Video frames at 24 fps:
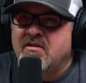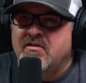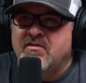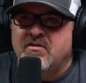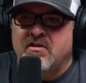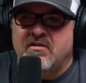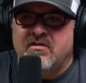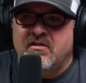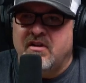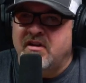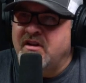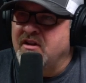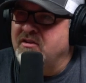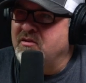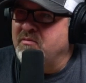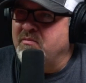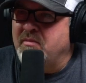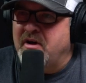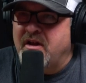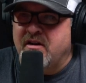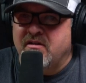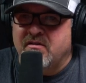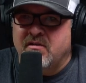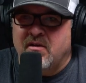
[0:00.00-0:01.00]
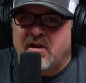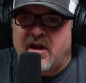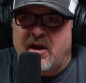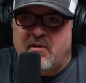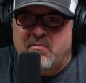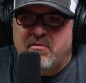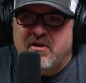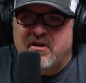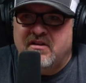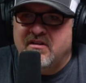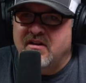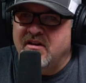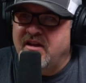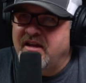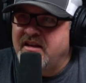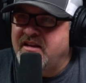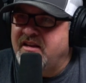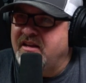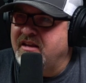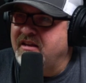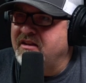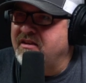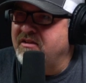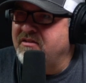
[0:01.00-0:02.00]
Just it doesn't matter the, how big the
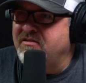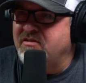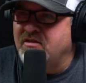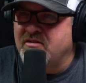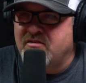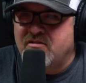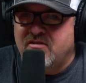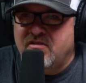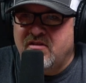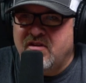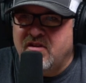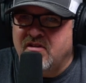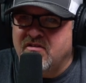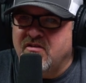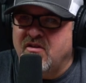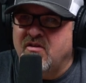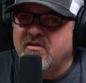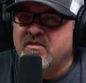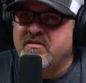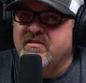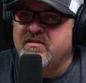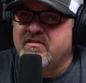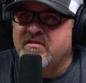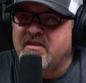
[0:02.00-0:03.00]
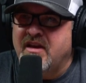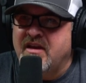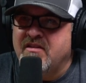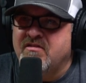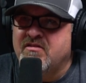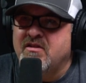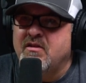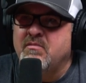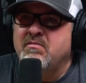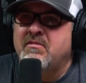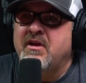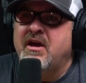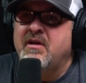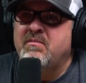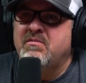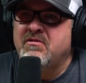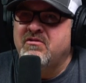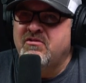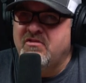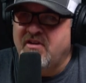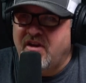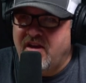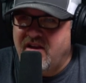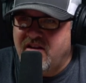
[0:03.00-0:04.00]
lake is, just Mm-mm. as long as it's got some type of
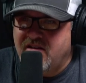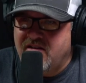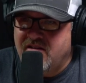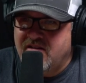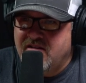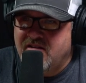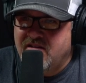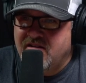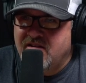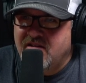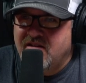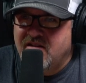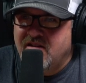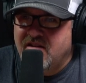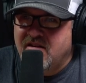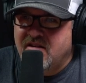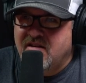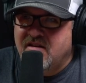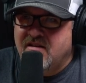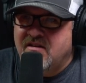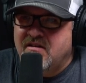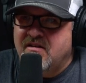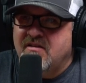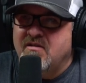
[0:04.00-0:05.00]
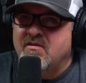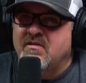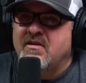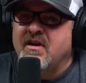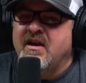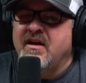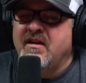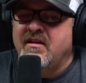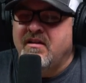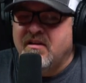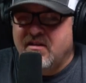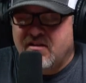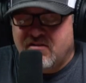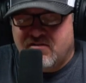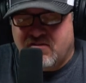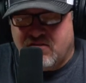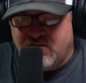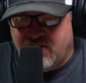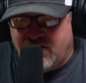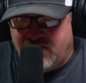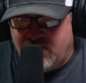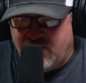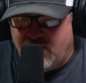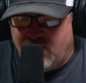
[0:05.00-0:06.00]
shad. Mm-hmm. Okay. So
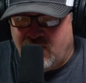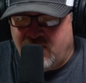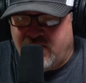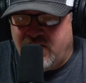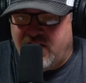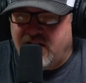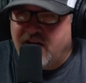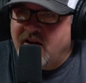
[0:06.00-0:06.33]
there you go on that.